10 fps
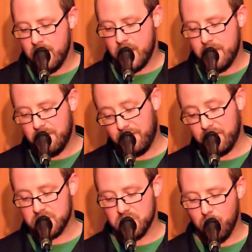He
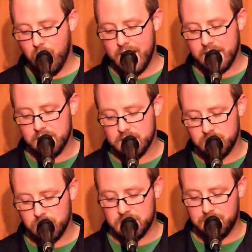prefers the
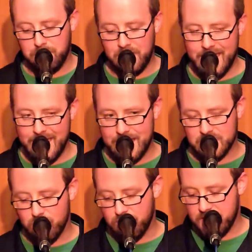wireless which blares
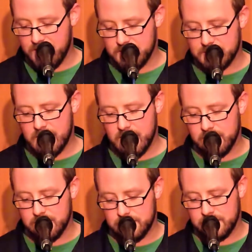over our
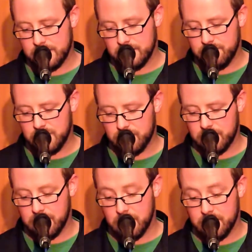silence.
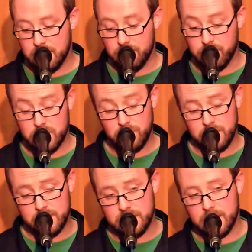The result
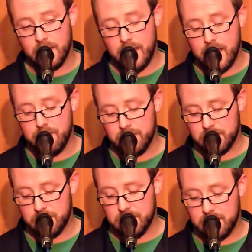is a delay
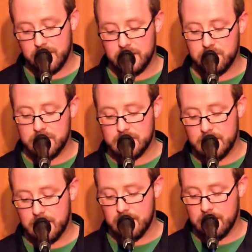between the things we
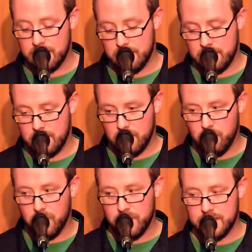see and
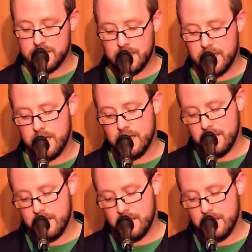what they say.